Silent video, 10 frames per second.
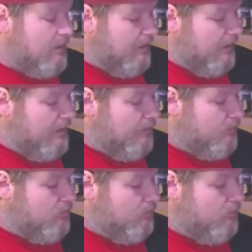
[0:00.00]
and the
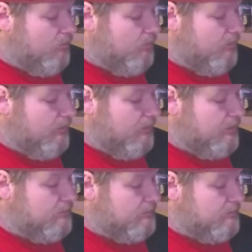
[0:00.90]
coil
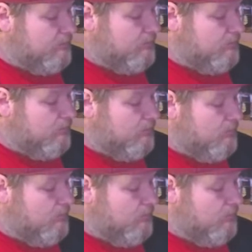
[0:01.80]
is
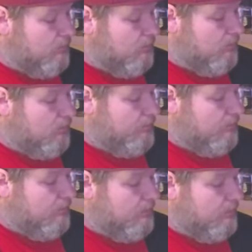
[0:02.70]

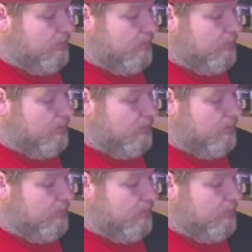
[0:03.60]
in